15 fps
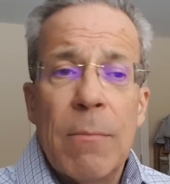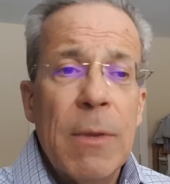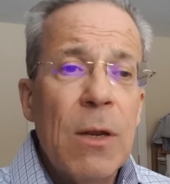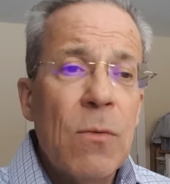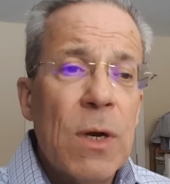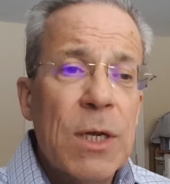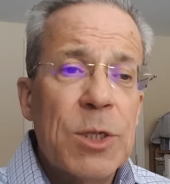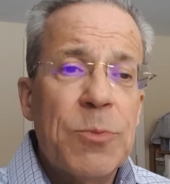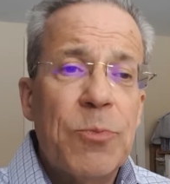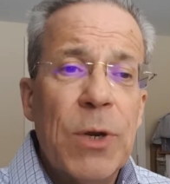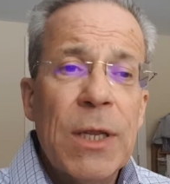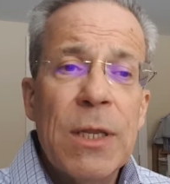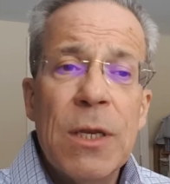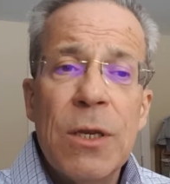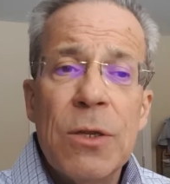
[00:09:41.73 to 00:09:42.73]
Meanwhile,
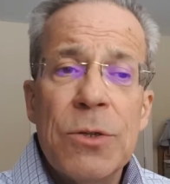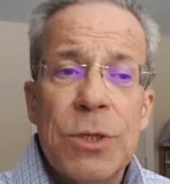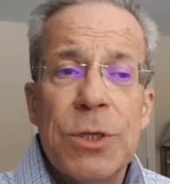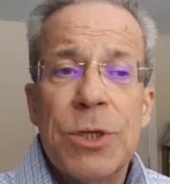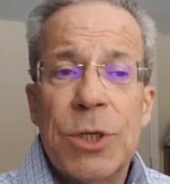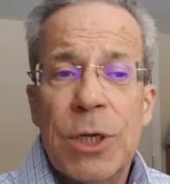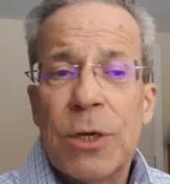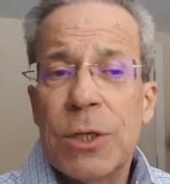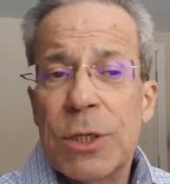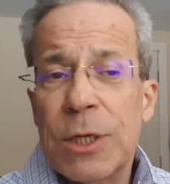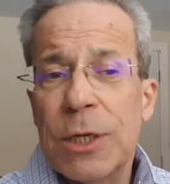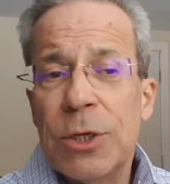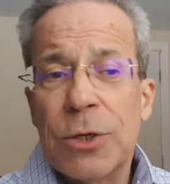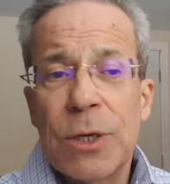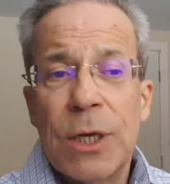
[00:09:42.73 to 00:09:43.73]
spread the news and share this
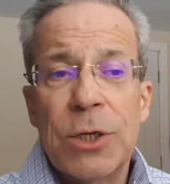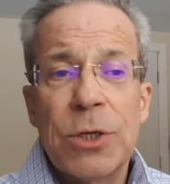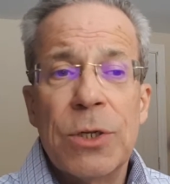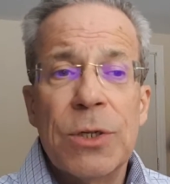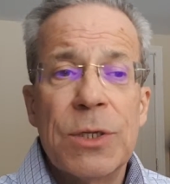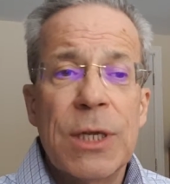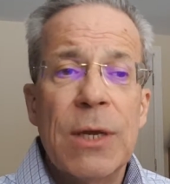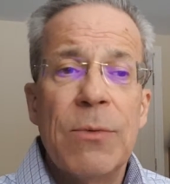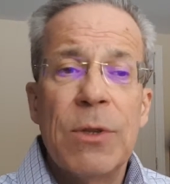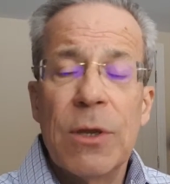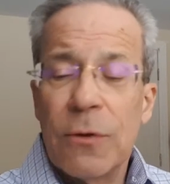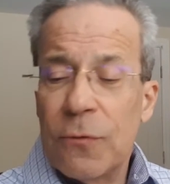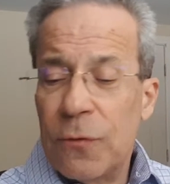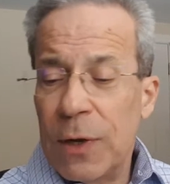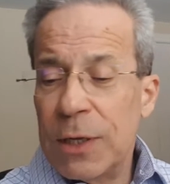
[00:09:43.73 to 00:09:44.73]
educational site with
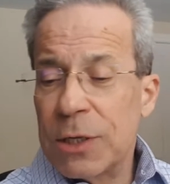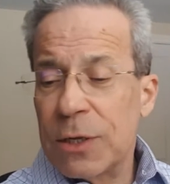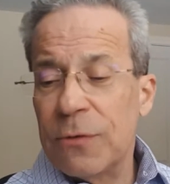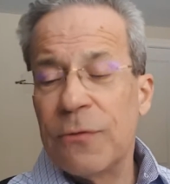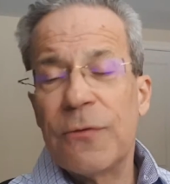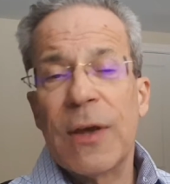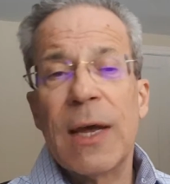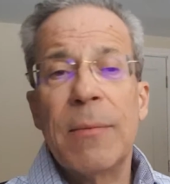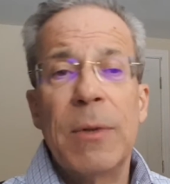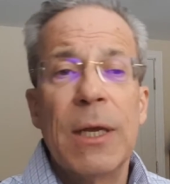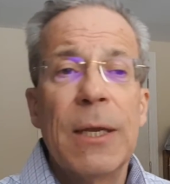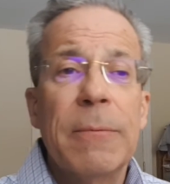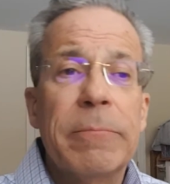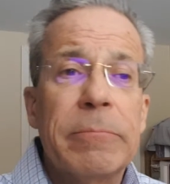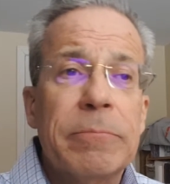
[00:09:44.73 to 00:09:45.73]
your friends and
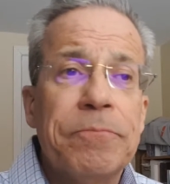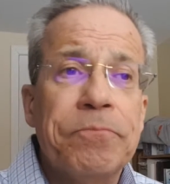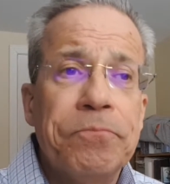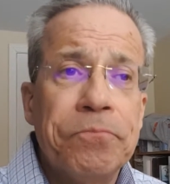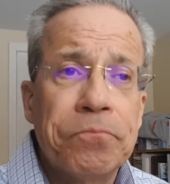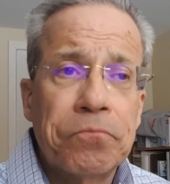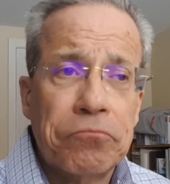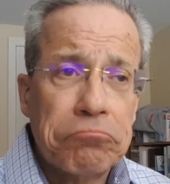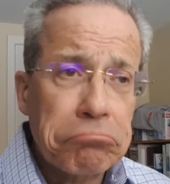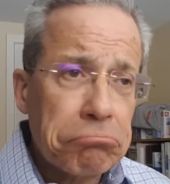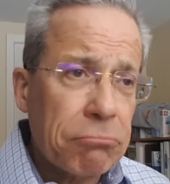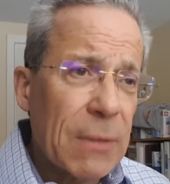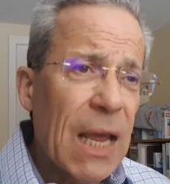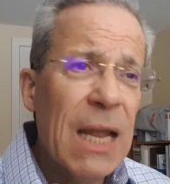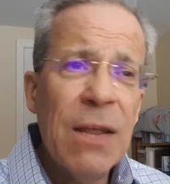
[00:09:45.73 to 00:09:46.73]
family.
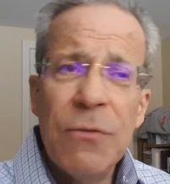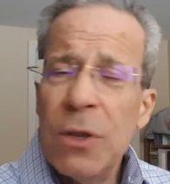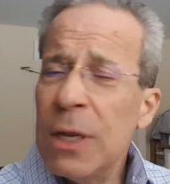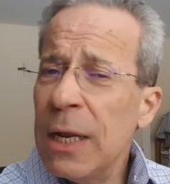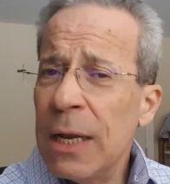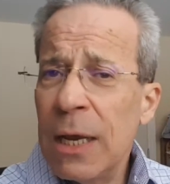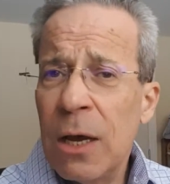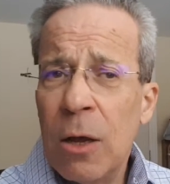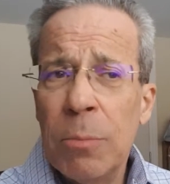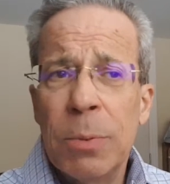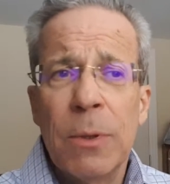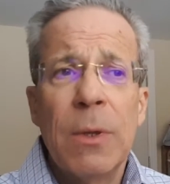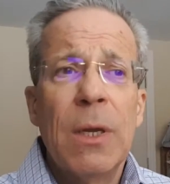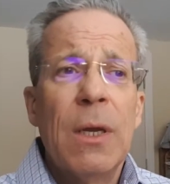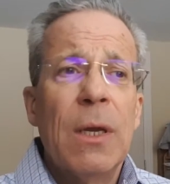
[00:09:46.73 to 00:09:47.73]
And if you need help,
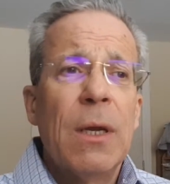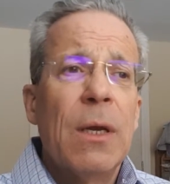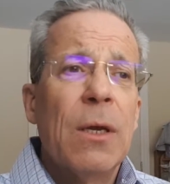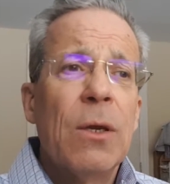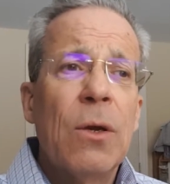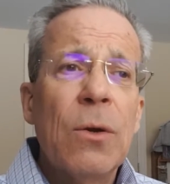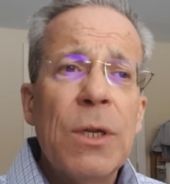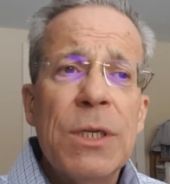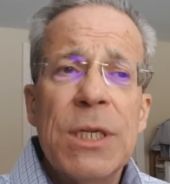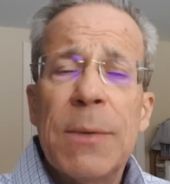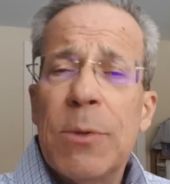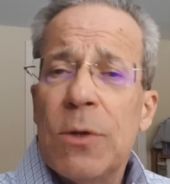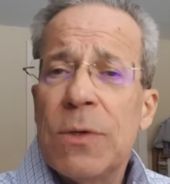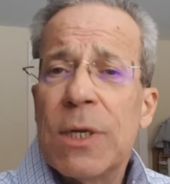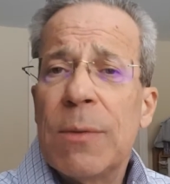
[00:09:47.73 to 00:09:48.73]
go to
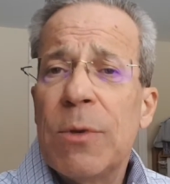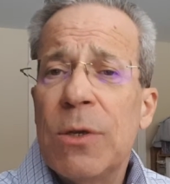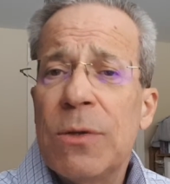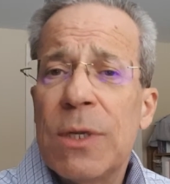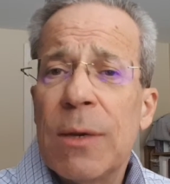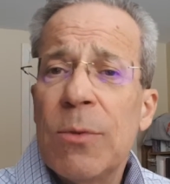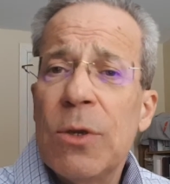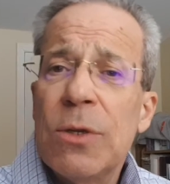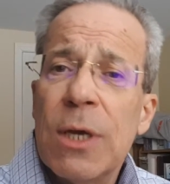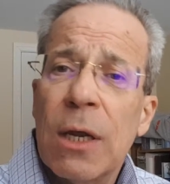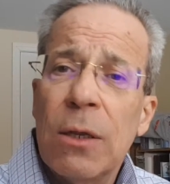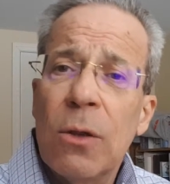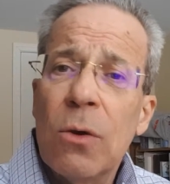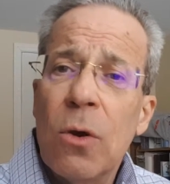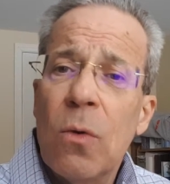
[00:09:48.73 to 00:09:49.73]

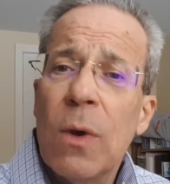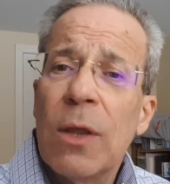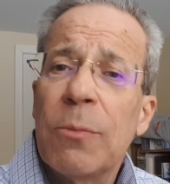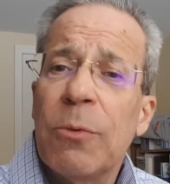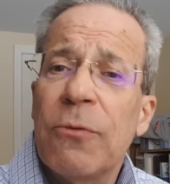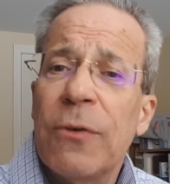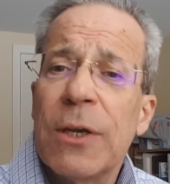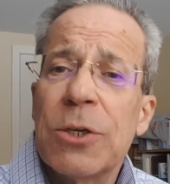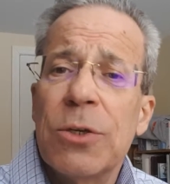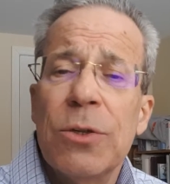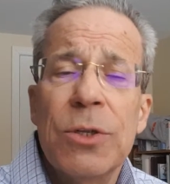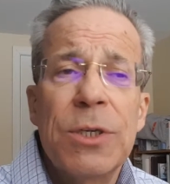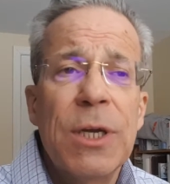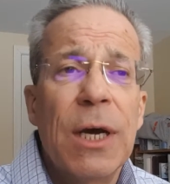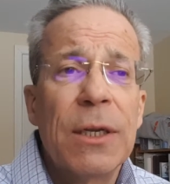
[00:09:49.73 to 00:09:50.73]

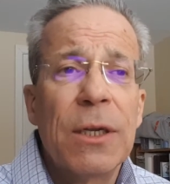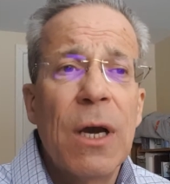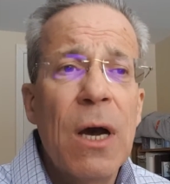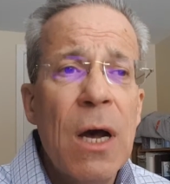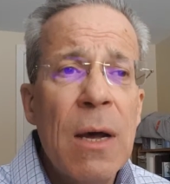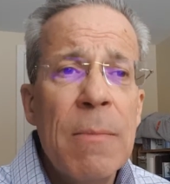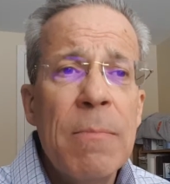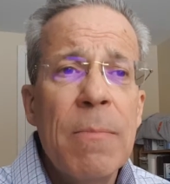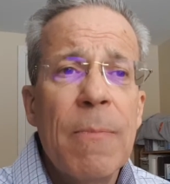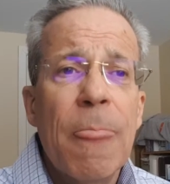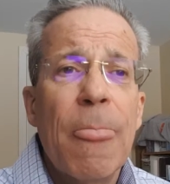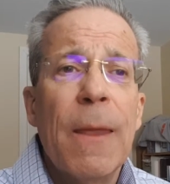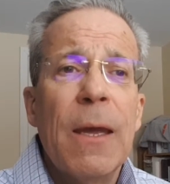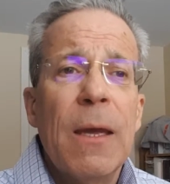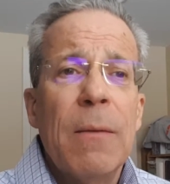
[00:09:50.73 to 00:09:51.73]
www.localwealthprofessionals.com,
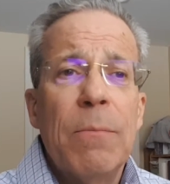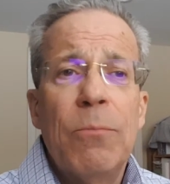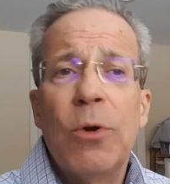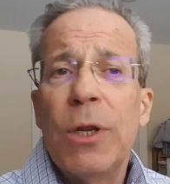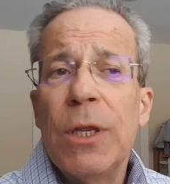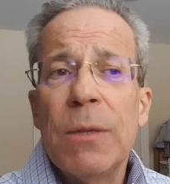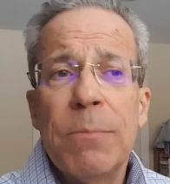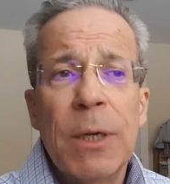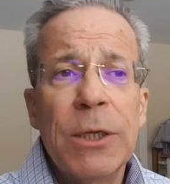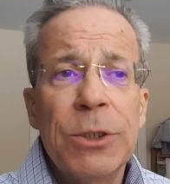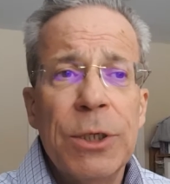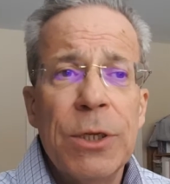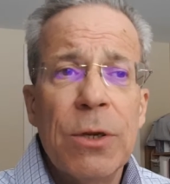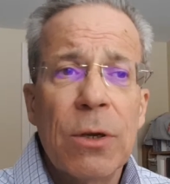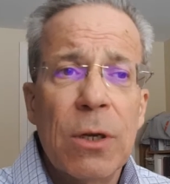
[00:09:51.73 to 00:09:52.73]

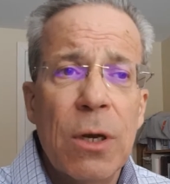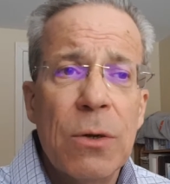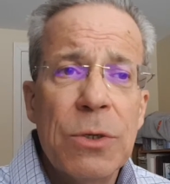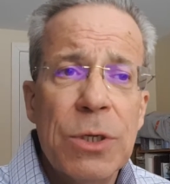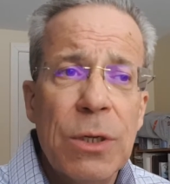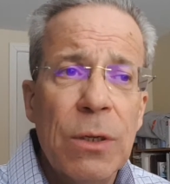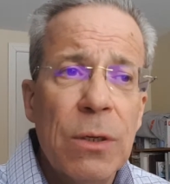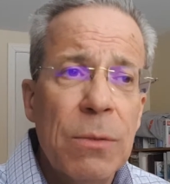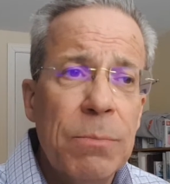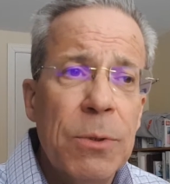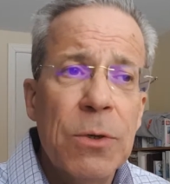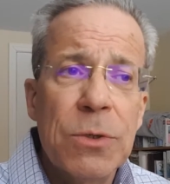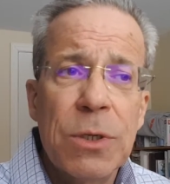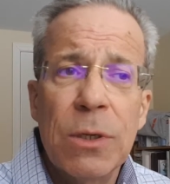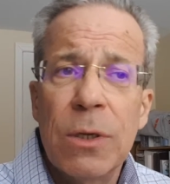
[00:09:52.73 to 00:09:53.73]
punch in your
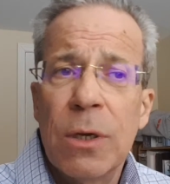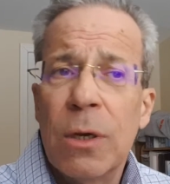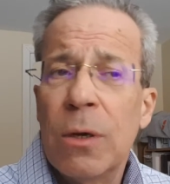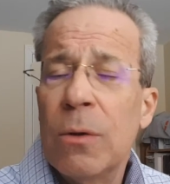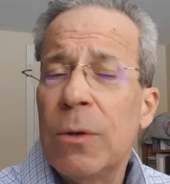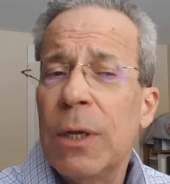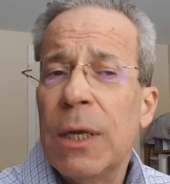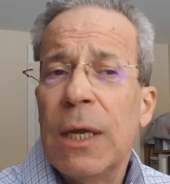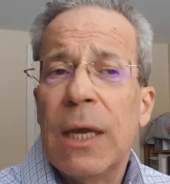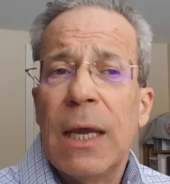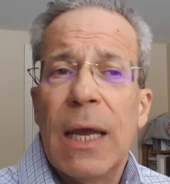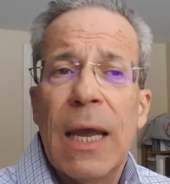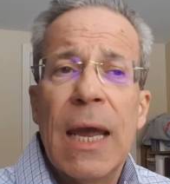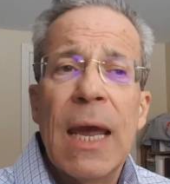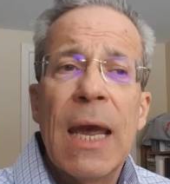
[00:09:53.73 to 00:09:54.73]
postal code,
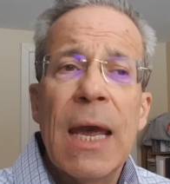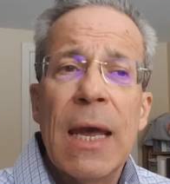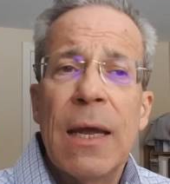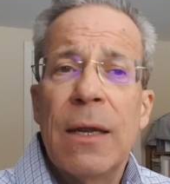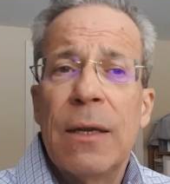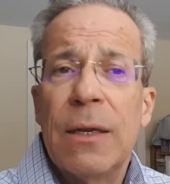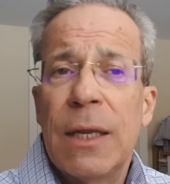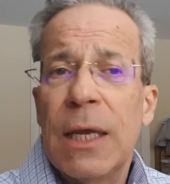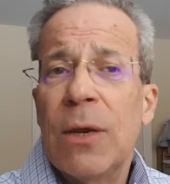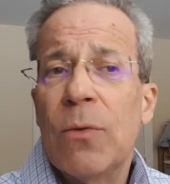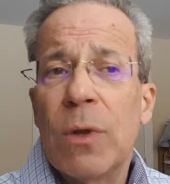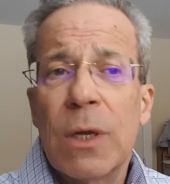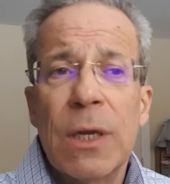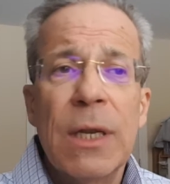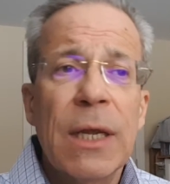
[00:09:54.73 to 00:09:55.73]
and it
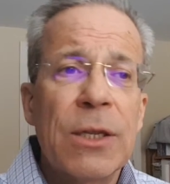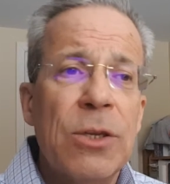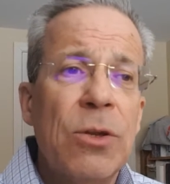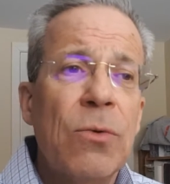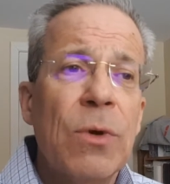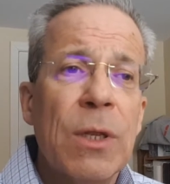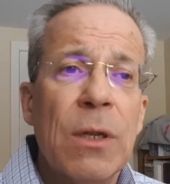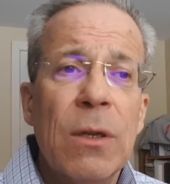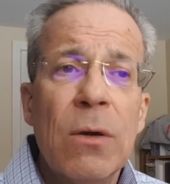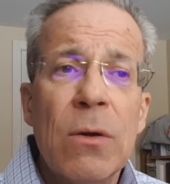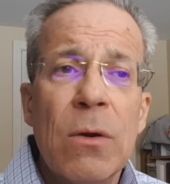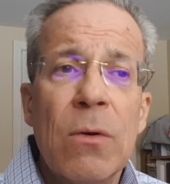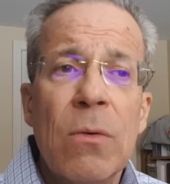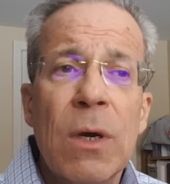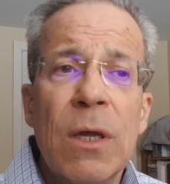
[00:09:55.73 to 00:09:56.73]
will connect you with a
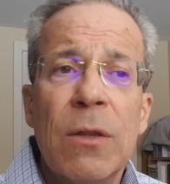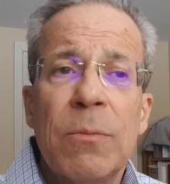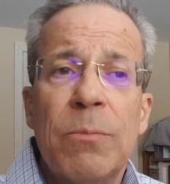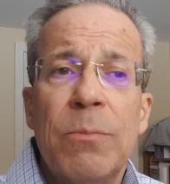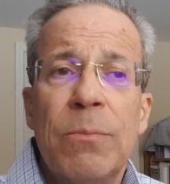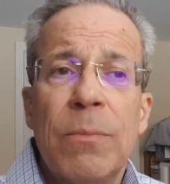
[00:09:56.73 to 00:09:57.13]
local wealth